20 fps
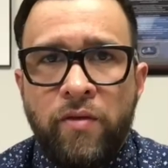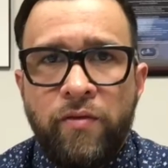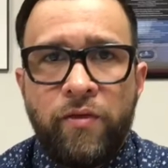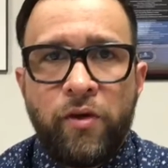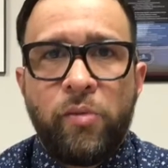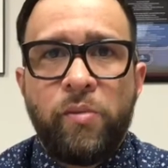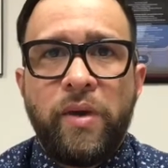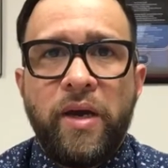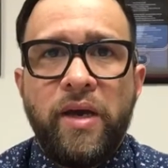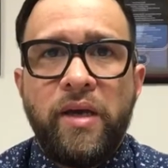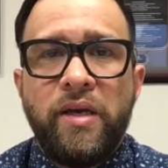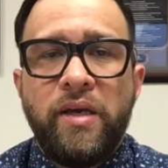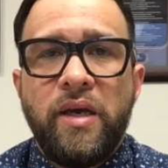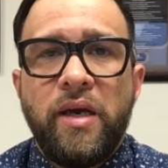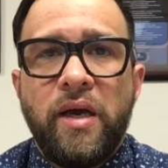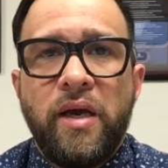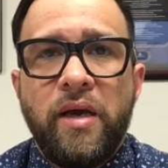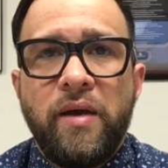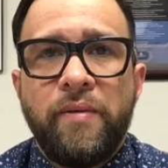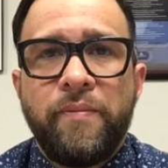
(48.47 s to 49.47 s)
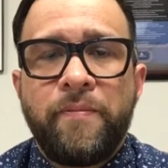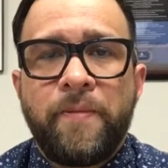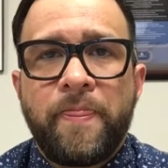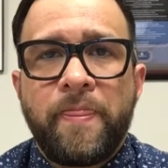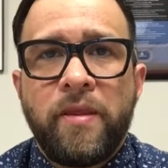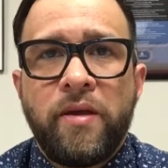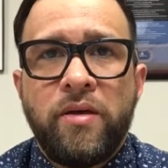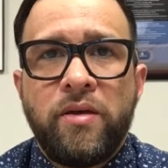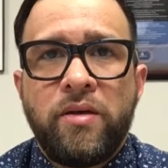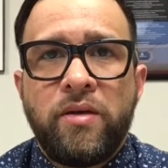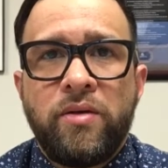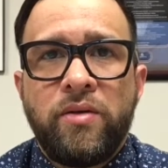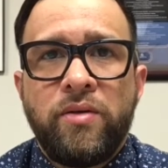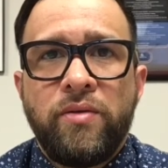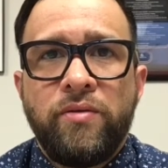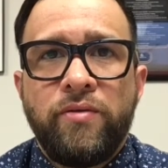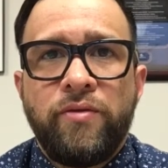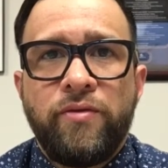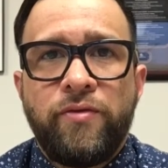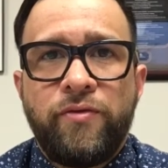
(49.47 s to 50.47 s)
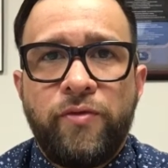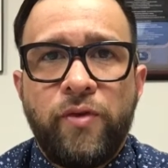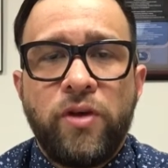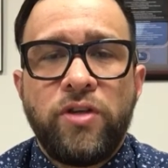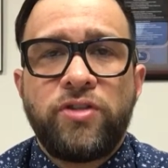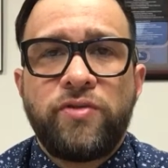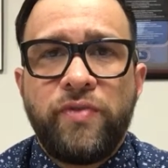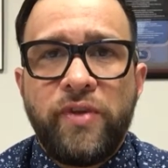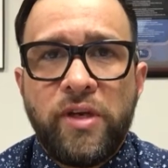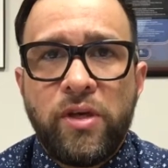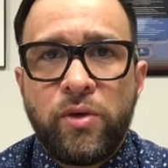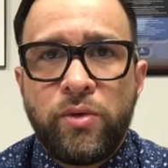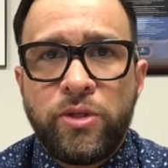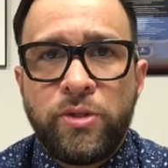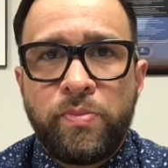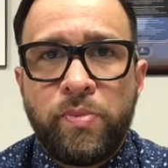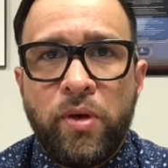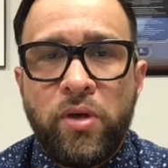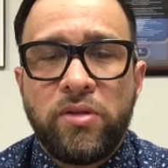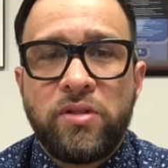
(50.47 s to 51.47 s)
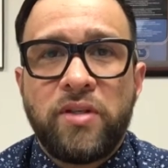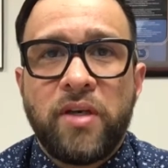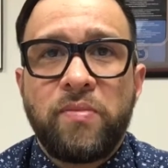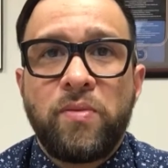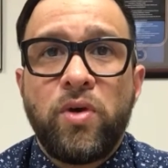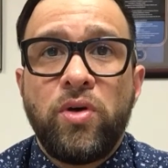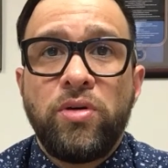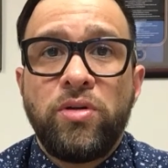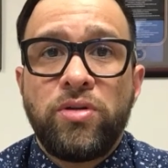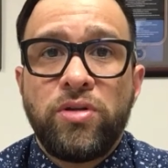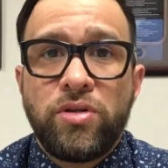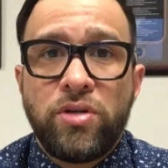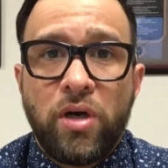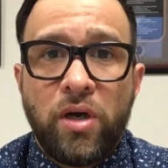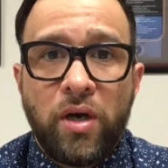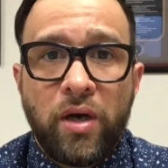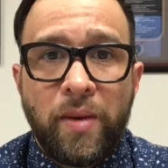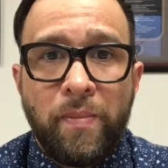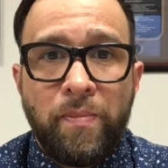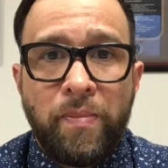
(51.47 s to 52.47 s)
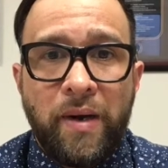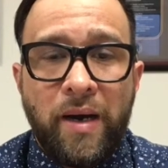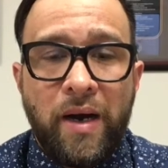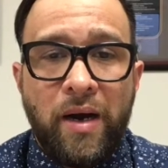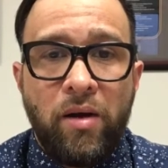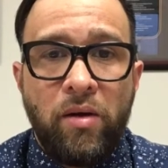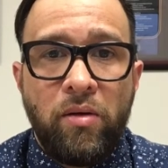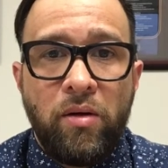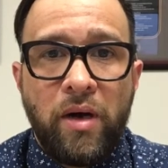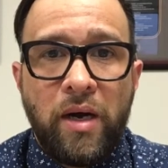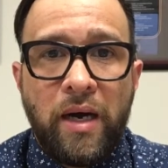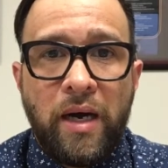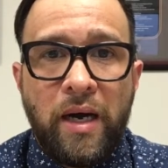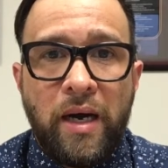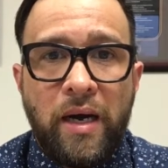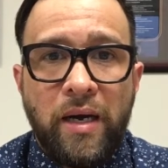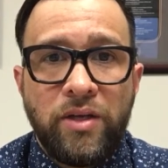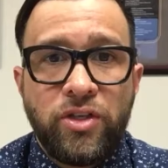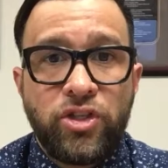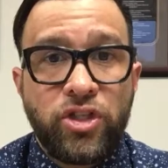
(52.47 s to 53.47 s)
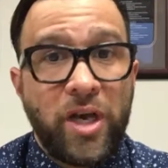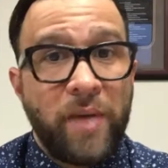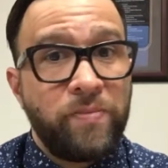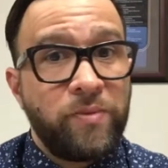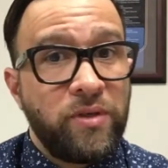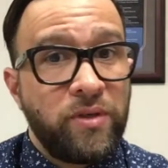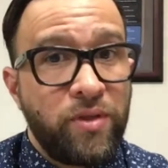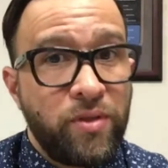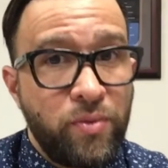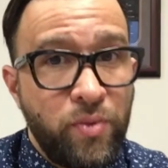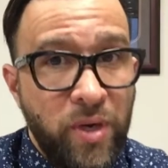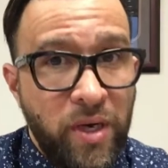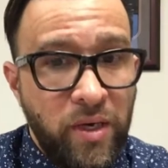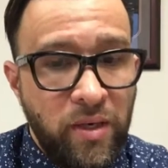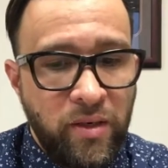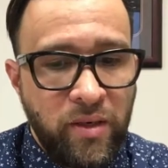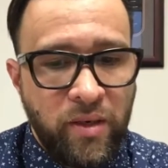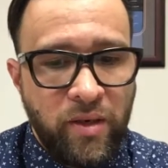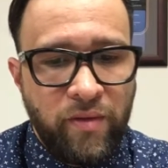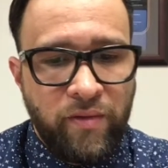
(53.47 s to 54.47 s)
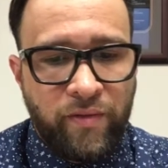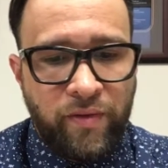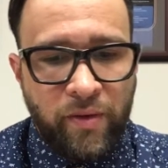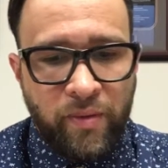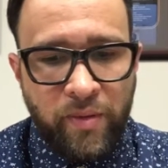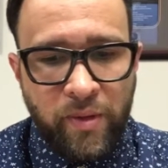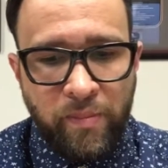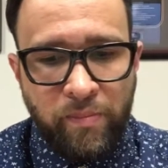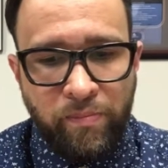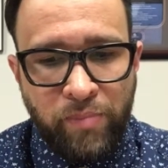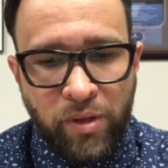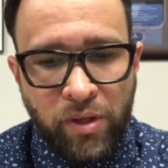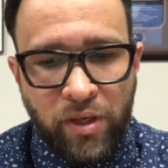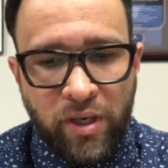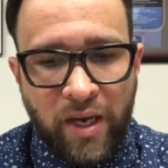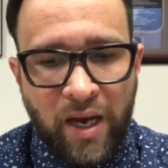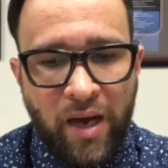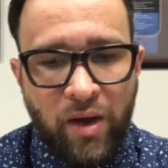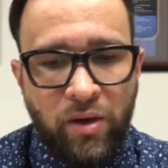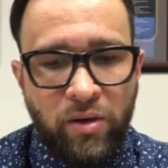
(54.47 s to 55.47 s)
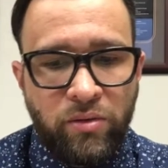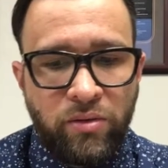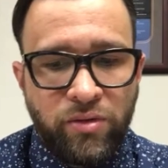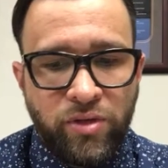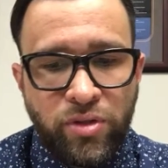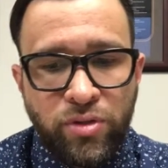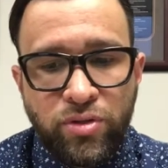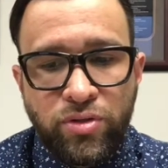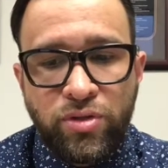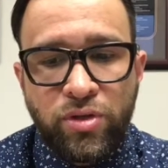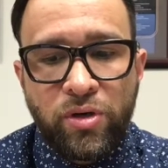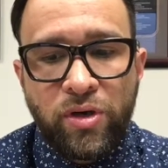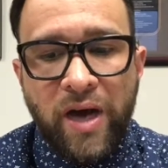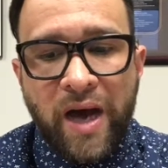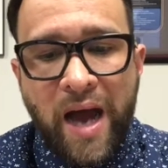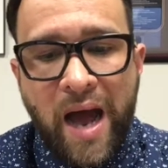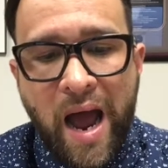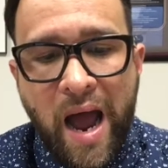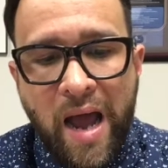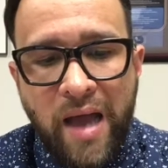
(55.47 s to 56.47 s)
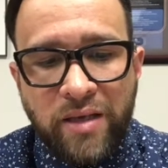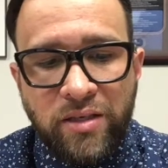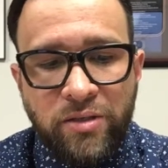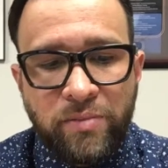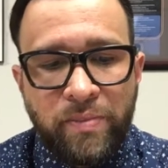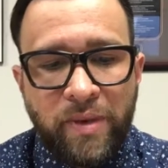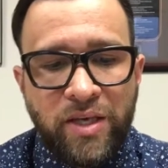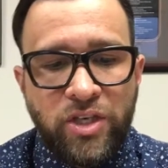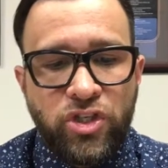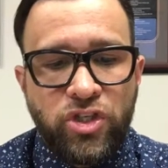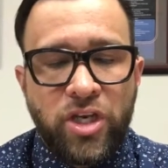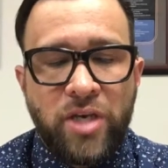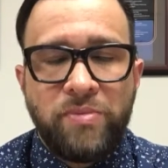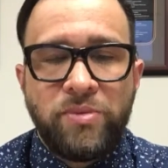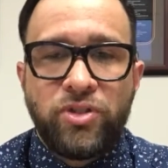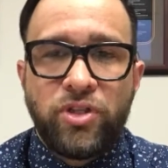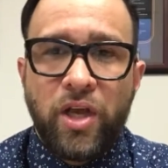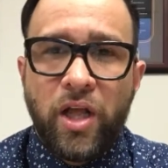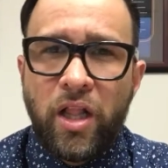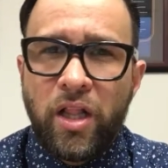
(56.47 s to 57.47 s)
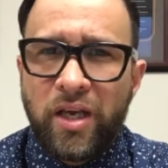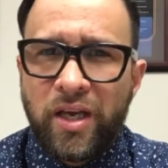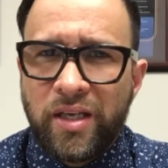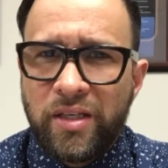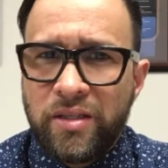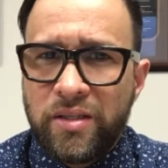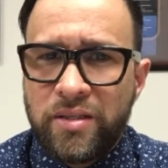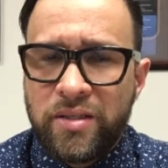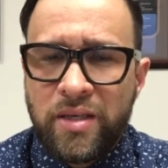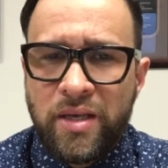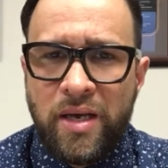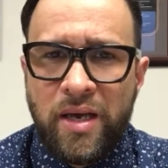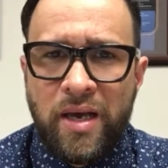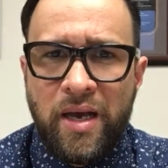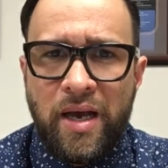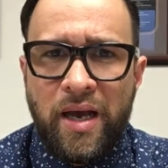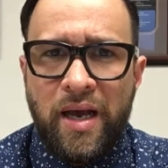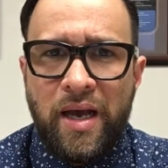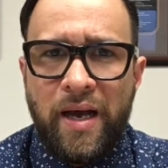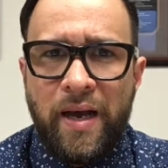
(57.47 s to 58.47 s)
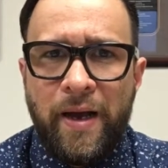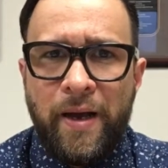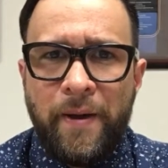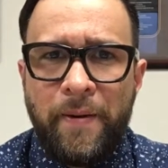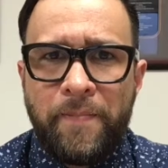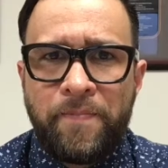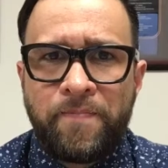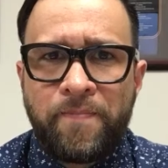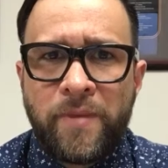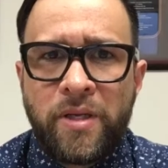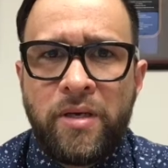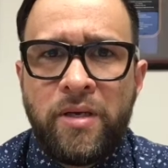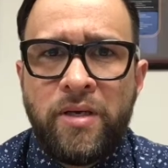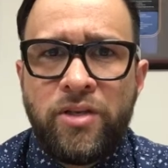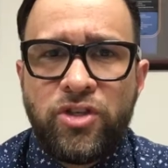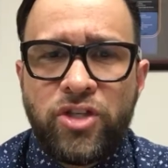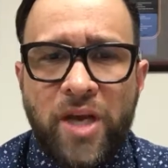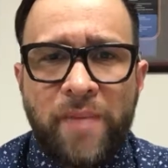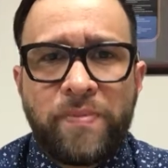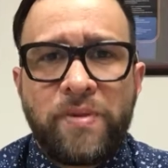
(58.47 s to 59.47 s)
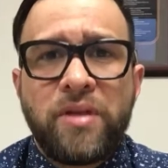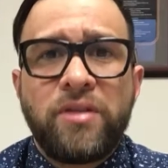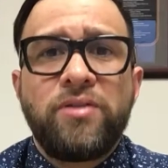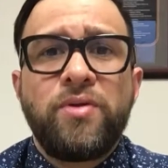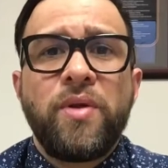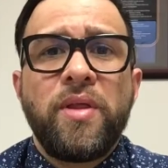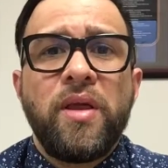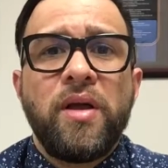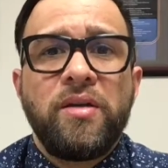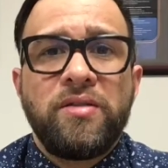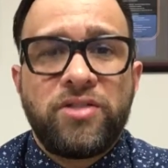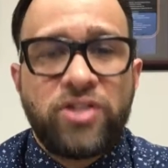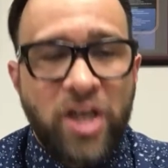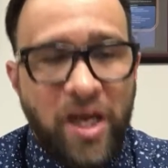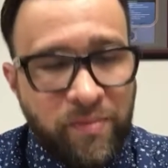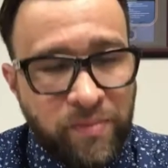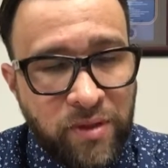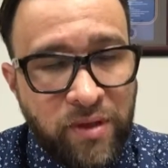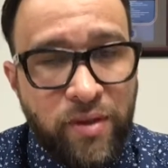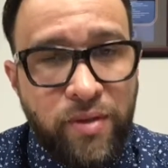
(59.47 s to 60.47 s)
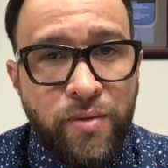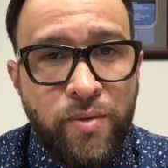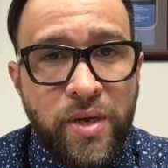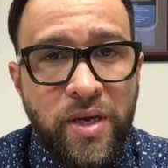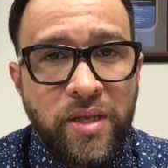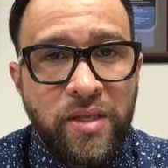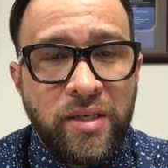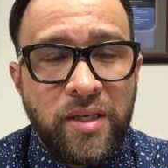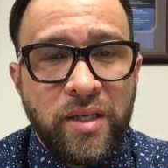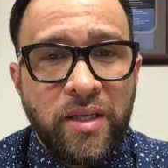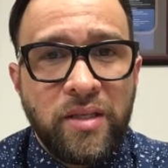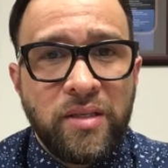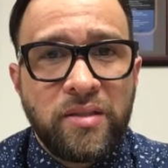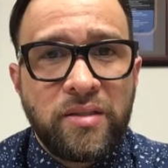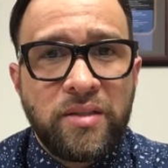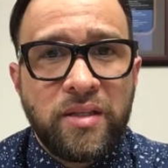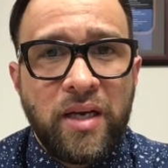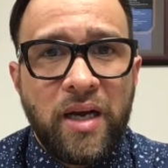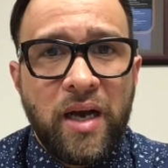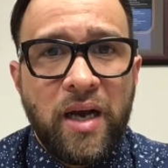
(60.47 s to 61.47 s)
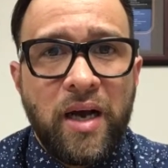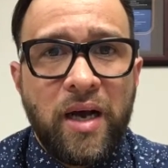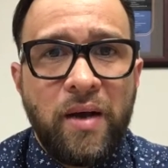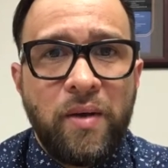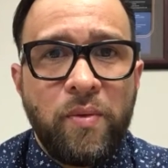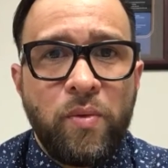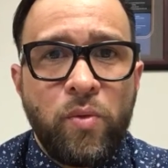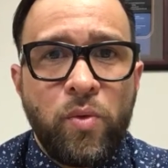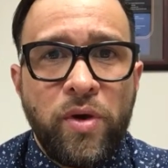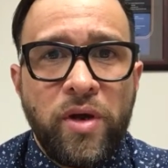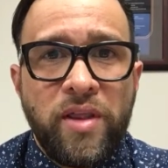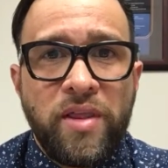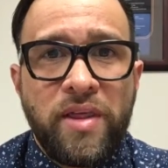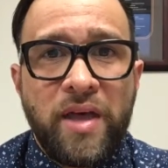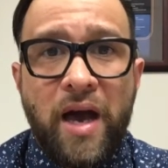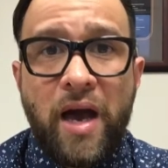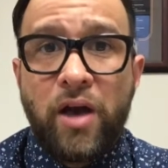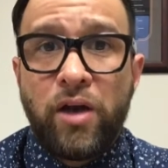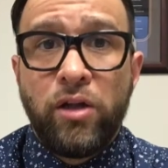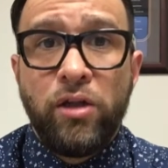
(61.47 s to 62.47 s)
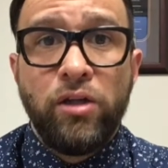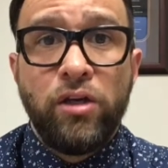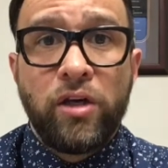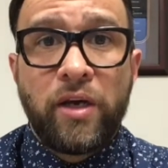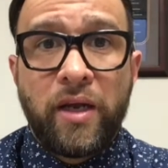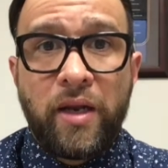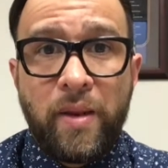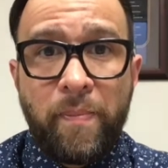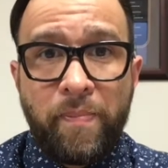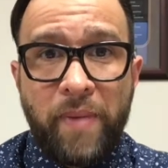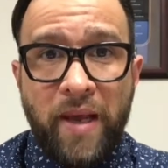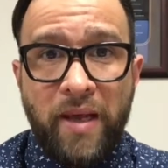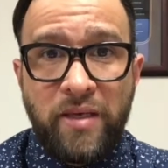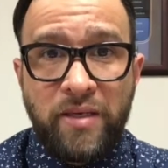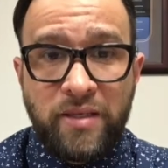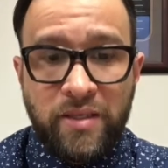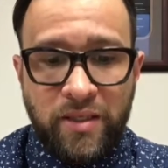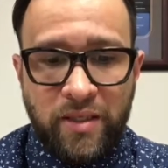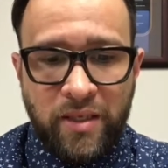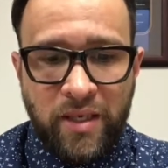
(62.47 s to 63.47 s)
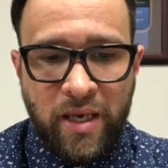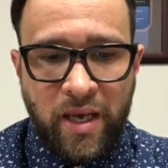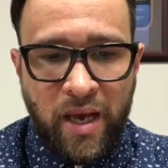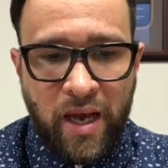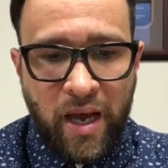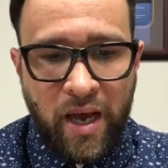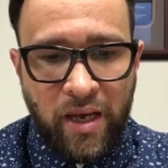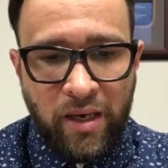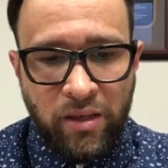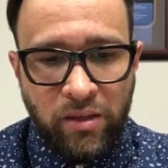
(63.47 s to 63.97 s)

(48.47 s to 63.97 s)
For my first video response, I'm going to talk about chapter 3 from the book How to Use Your Eyes by James Elkins. Chapter 3 deals with how to look at a painting, how